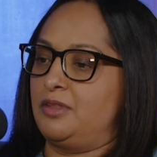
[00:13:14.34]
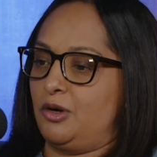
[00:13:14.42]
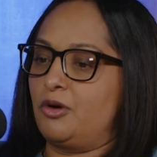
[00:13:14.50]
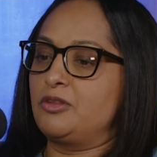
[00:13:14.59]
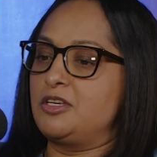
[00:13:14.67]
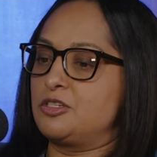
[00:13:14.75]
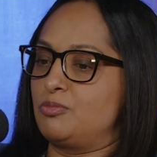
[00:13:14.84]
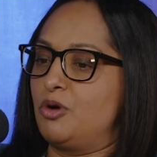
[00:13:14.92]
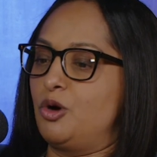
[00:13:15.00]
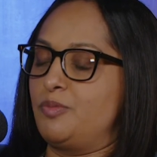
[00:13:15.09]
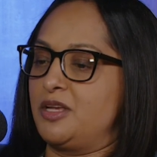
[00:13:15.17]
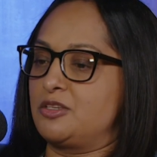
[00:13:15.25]
there are these
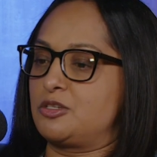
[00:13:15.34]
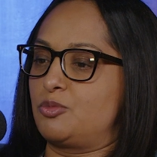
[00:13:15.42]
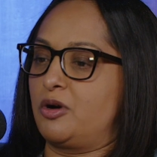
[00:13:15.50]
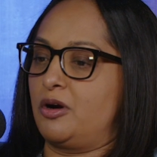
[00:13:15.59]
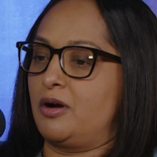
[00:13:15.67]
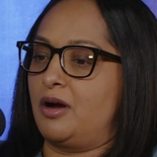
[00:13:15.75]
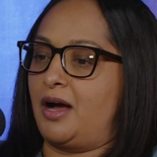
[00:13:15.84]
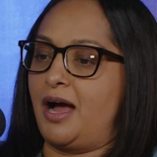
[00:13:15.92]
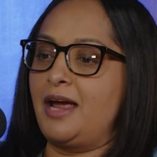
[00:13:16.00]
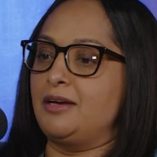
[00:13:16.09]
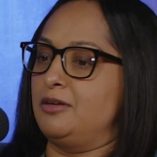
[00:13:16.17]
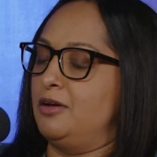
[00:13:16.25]
moments where
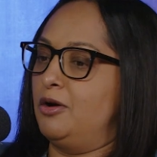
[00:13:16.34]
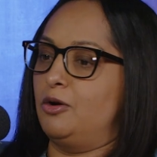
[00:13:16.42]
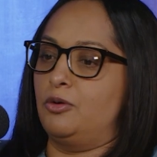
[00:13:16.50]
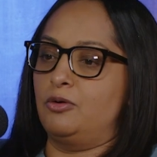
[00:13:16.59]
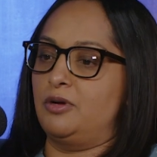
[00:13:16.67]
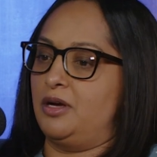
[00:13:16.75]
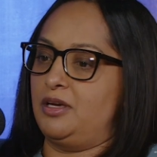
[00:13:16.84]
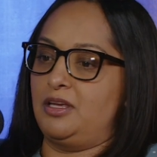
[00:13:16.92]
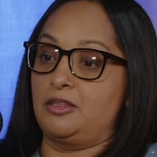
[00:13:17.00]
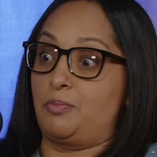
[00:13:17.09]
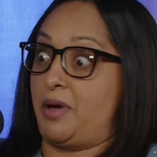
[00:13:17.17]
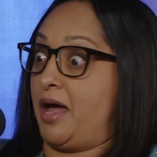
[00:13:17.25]
I know
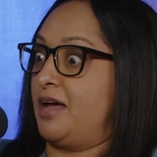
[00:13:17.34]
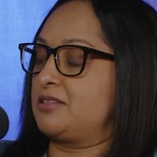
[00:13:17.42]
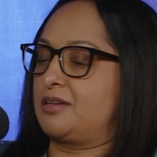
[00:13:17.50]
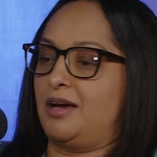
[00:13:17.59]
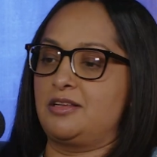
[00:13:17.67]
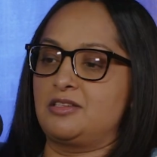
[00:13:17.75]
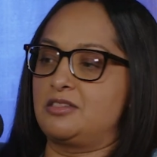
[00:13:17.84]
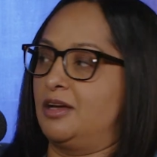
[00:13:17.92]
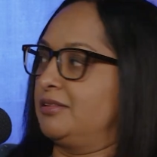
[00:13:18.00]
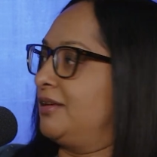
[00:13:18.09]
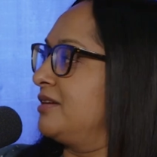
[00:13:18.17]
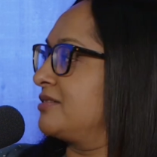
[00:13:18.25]
in the past God has
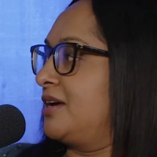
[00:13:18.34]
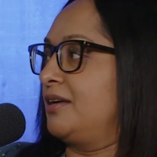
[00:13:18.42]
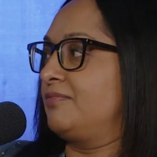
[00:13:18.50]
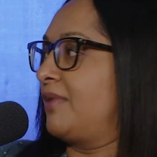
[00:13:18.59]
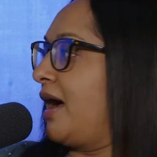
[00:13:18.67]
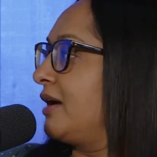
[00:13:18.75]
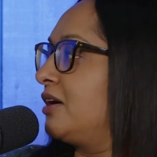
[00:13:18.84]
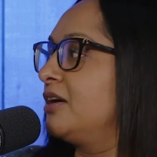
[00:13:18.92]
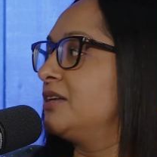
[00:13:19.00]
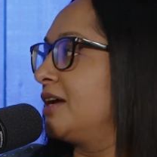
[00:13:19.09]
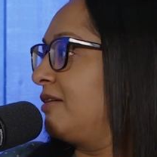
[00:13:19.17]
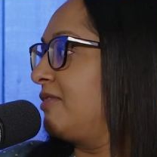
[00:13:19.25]
done things that I
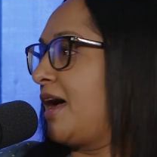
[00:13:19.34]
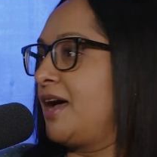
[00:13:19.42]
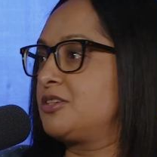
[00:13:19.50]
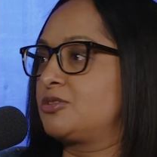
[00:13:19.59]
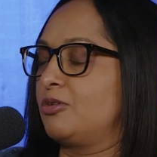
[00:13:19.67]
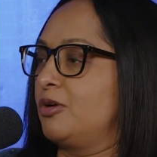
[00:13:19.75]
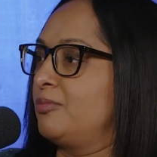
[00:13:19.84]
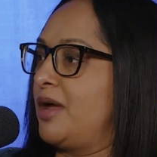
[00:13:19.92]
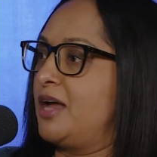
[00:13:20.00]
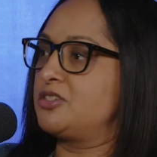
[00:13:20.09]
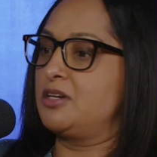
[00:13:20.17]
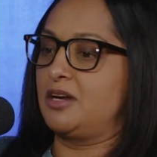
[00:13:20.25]
could not have asked or
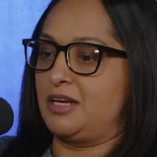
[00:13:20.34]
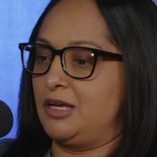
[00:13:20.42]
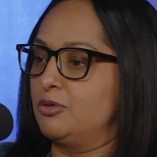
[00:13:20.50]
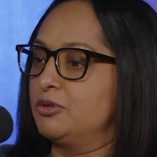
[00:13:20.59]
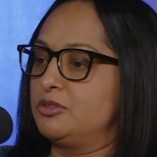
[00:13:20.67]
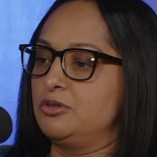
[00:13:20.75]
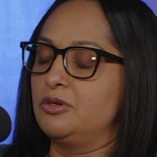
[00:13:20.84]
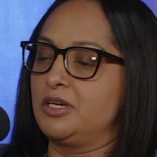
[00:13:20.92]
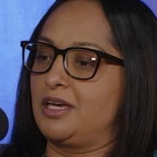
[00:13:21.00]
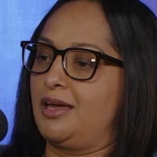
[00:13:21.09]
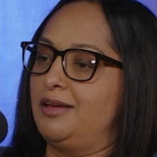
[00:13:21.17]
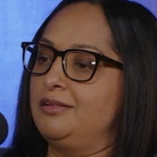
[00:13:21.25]
imagined, and he will do
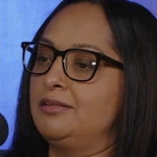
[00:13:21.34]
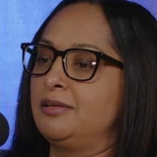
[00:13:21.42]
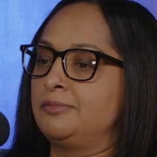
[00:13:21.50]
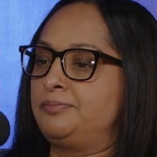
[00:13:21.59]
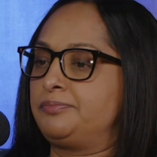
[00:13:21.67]
again.